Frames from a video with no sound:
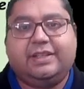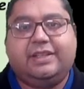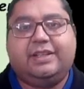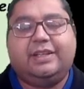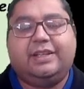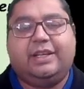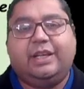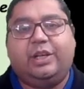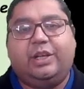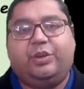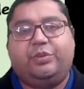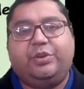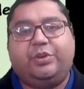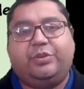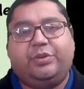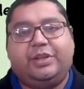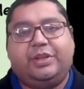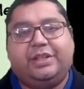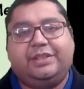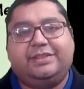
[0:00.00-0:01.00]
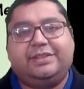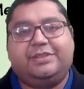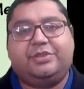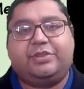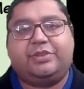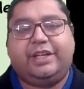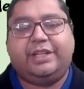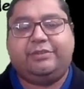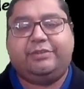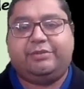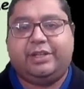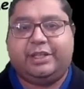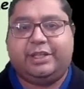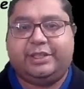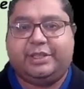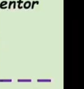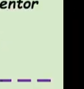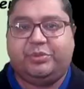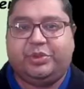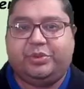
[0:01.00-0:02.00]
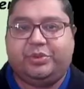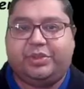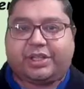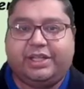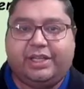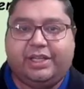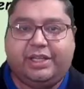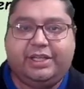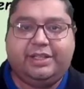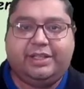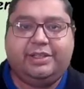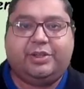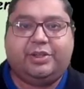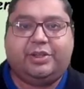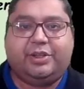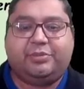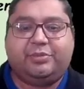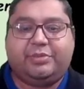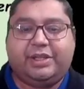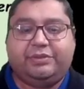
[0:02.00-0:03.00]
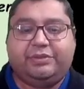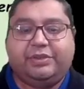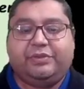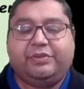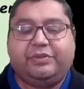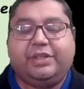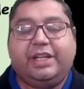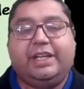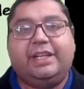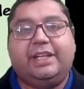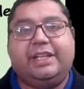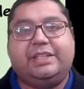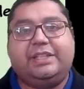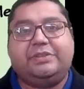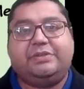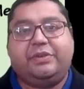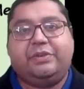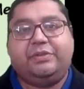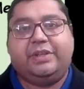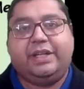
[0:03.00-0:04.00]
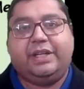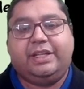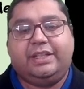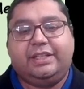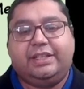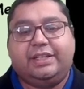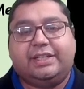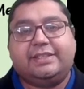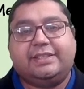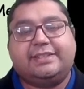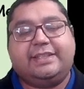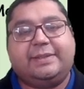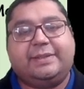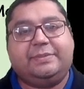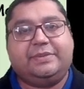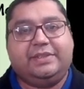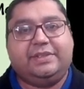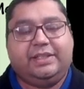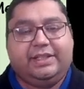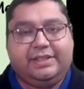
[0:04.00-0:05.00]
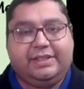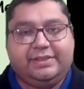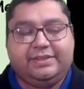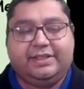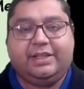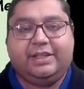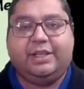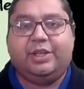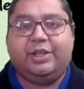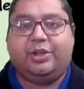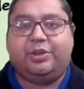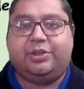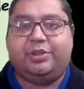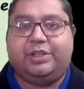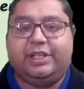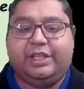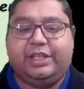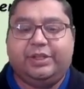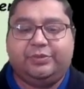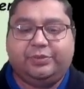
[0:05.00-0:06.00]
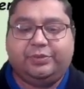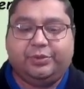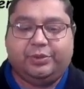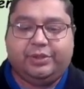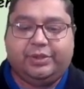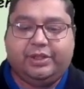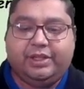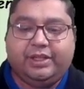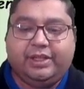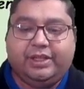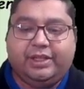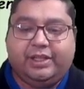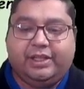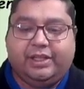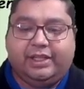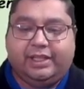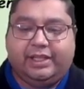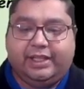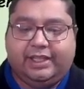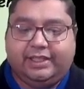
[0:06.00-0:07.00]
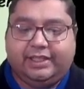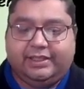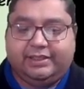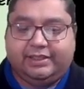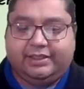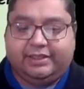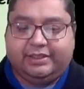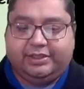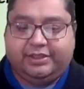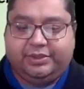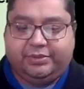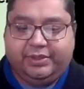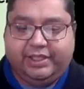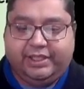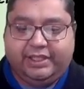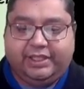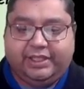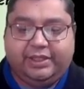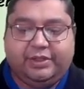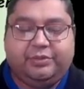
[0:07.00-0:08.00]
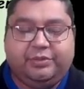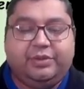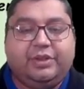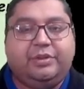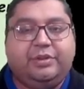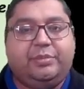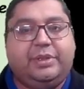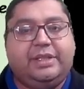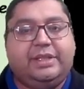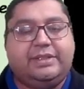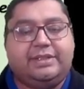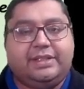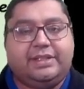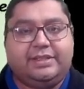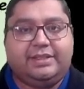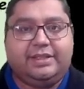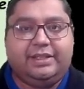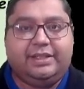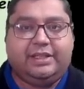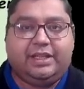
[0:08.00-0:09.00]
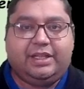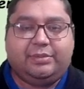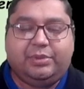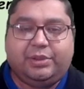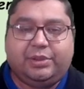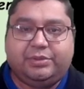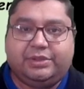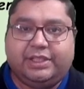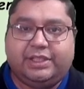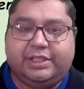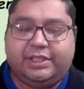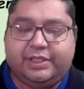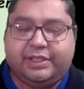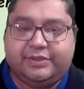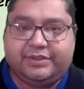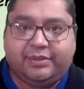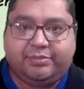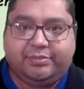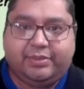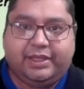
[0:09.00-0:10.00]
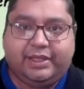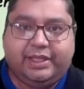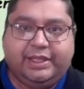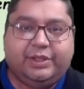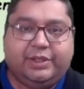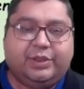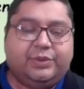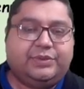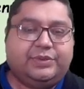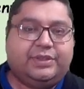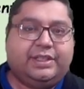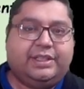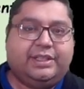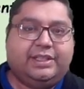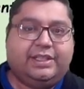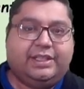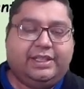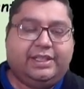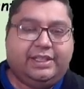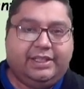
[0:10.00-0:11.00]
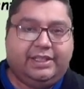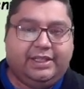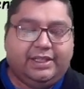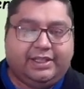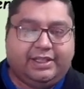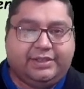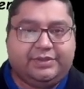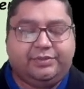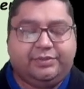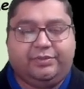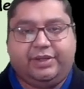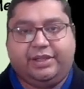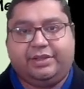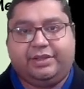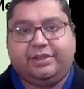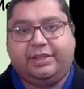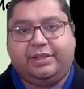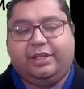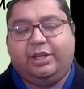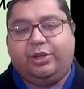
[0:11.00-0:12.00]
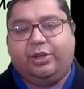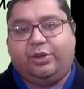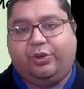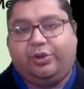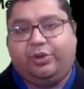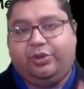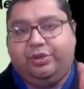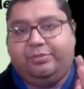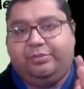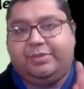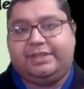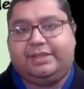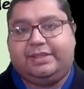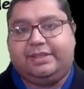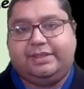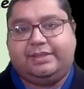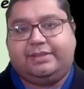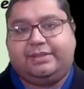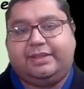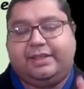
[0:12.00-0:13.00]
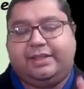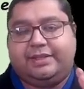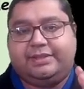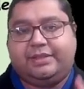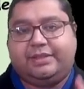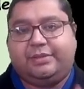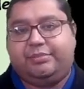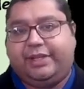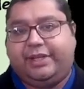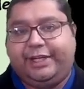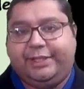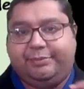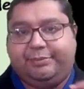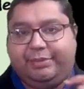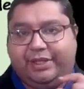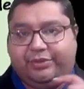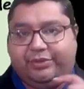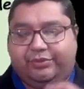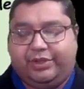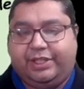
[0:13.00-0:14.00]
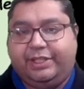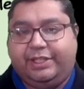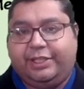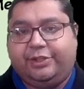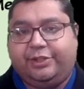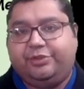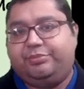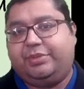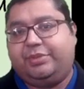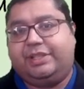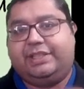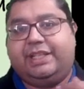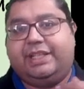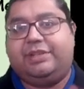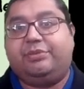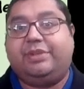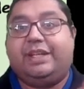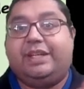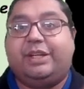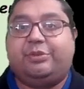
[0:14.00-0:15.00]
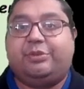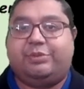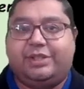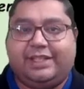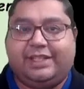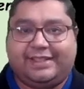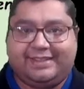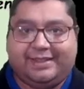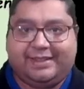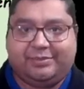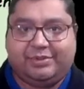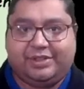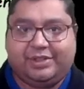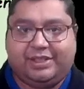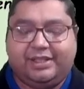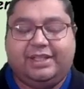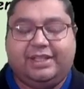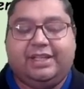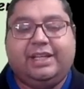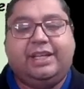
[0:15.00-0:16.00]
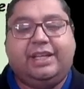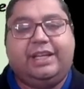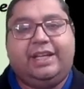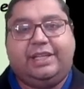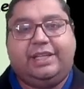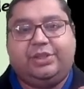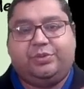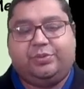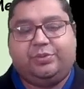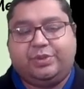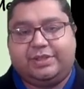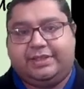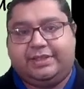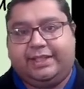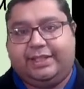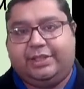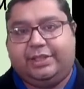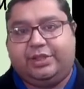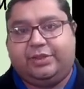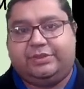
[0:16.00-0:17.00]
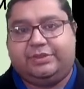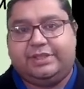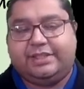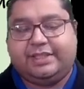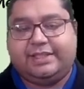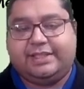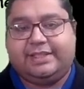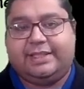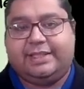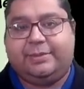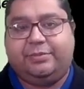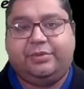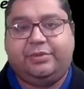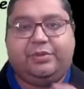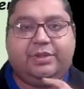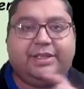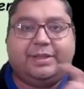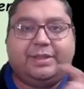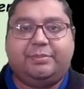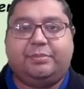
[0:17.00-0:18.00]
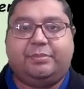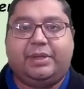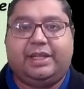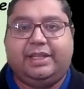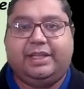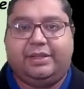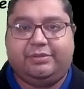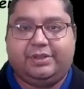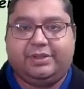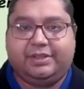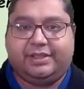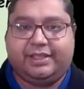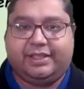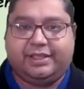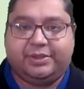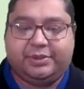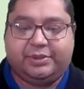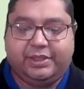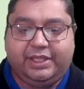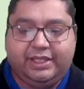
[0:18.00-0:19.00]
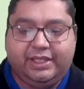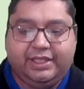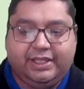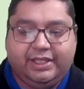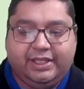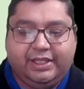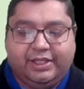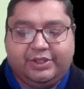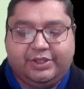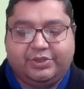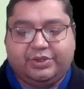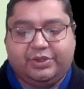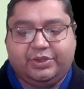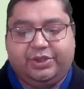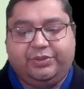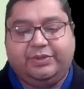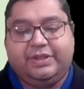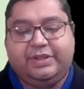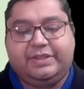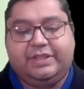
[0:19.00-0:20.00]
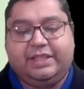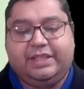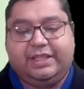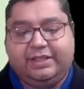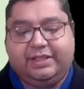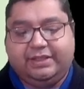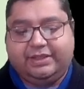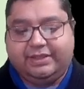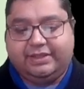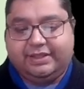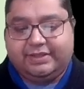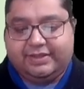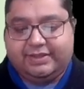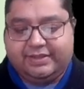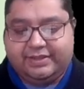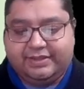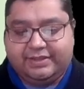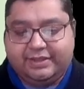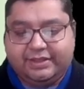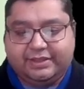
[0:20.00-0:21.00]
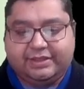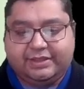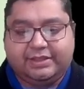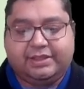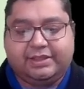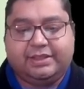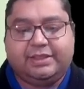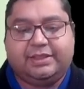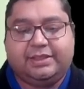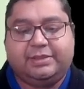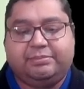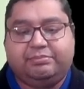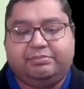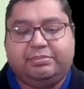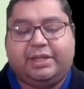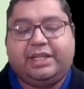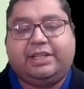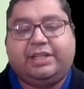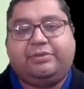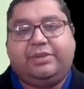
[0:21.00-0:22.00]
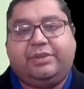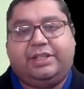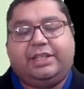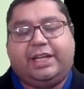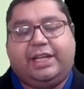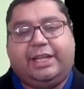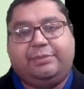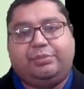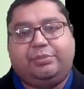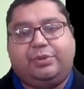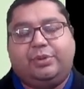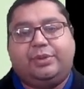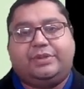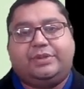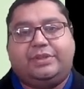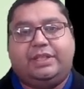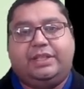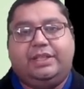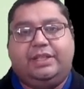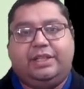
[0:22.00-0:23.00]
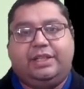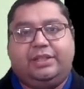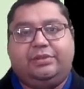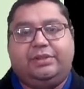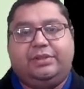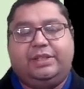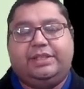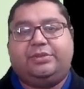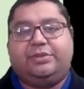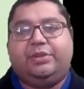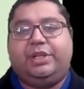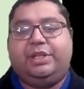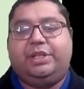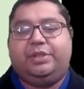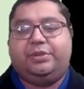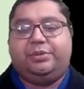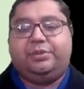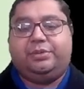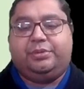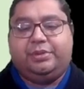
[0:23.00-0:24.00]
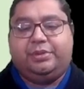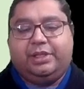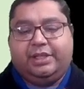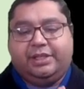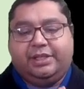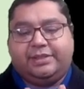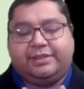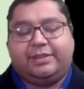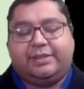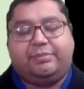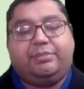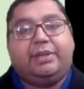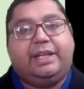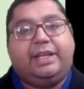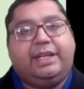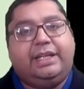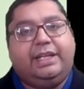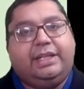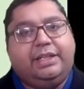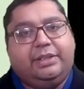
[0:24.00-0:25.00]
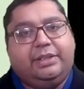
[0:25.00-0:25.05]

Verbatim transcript: Hello everyone, so I welcome you again on my 15 days 15 concept series on day 4 and uh, today we will be discussing about the nerve supply of certain areas where all muscles are supplied by one nerve but then we have one exception and towards the end of this concept we will compile everything okay so if we see this is the uh, part where the hypoglossal nerve is going to supply